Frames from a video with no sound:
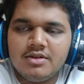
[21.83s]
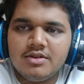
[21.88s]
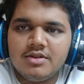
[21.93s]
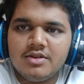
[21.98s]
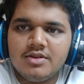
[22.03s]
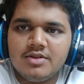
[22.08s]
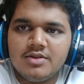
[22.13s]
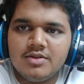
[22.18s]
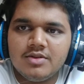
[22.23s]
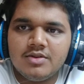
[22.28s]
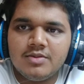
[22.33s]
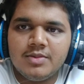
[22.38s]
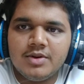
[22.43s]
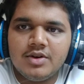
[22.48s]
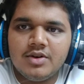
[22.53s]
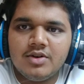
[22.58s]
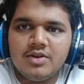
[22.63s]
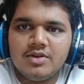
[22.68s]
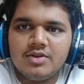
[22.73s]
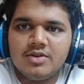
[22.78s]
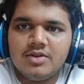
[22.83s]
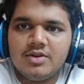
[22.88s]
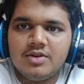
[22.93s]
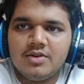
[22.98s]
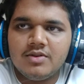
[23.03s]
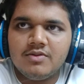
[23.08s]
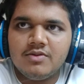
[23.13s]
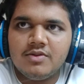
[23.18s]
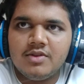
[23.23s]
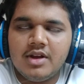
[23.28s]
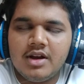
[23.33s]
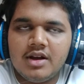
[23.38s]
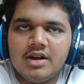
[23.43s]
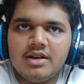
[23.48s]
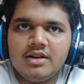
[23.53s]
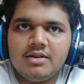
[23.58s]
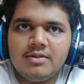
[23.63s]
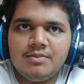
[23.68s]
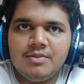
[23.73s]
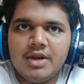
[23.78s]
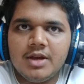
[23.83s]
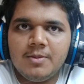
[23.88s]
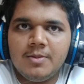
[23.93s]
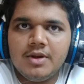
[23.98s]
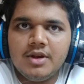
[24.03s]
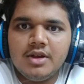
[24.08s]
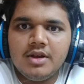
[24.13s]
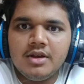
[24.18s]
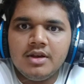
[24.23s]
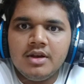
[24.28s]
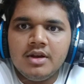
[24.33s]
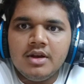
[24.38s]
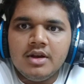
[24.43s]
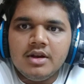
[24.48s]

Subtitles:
So because of that, maybe